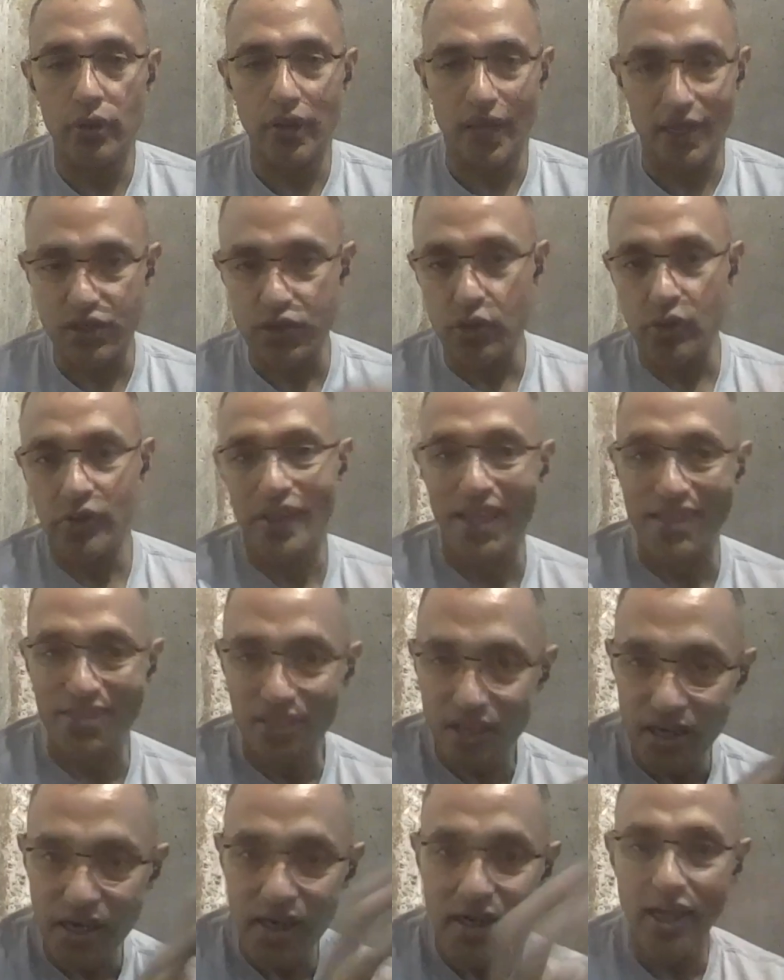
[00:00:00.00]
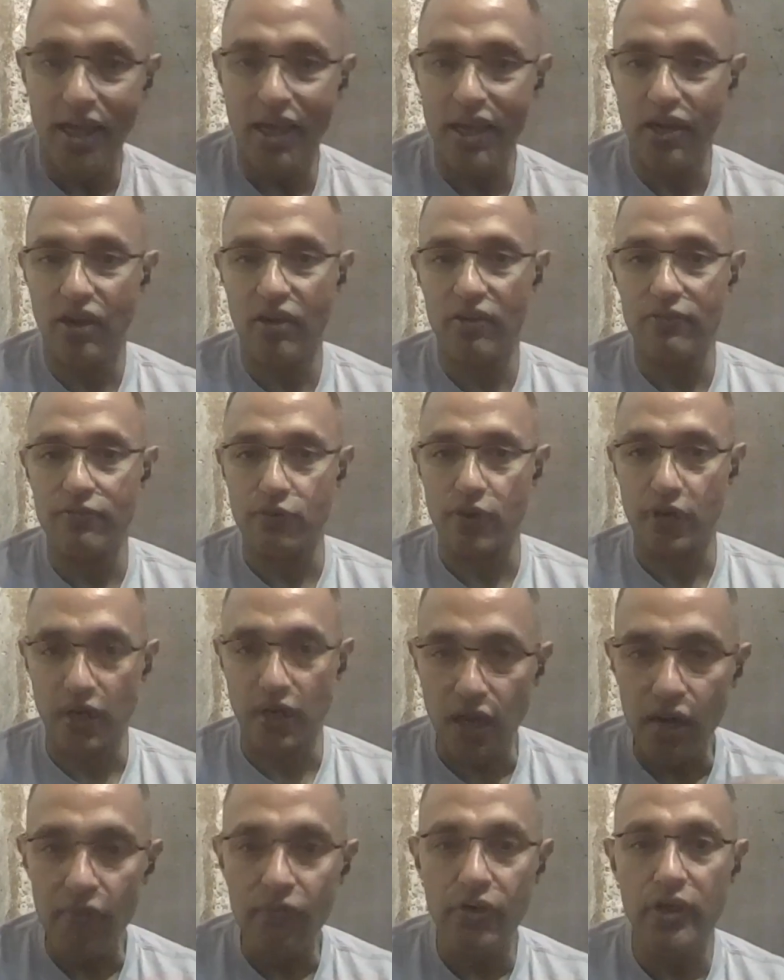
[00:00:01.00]
and so in that third area of
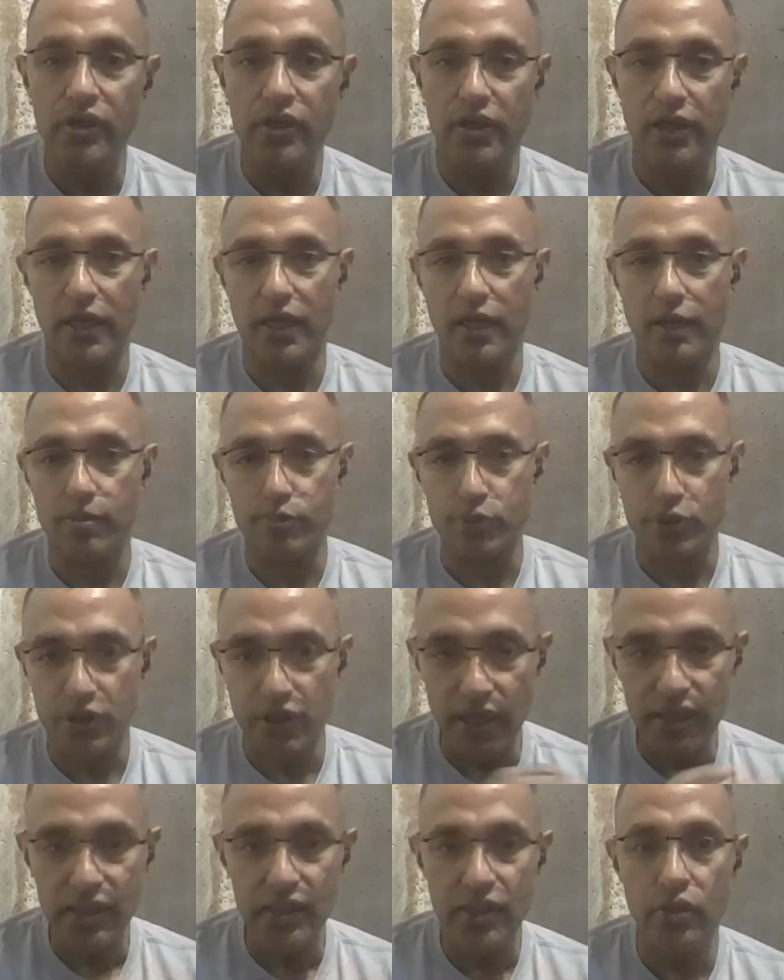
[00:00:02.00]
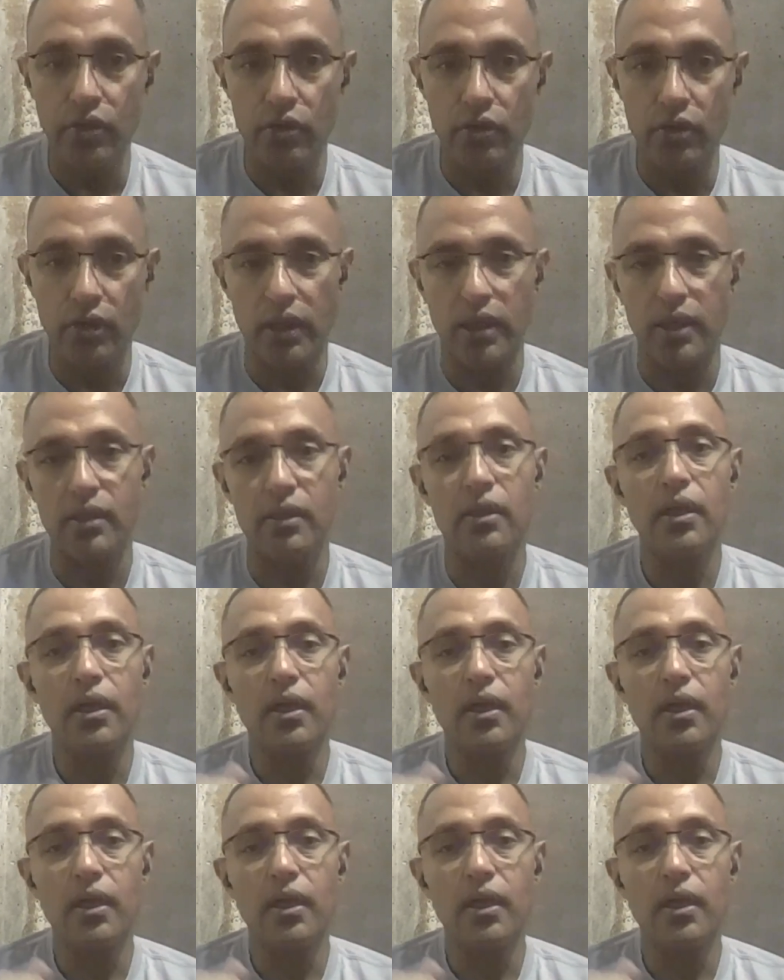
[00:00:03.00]
recovering data, protecting your data,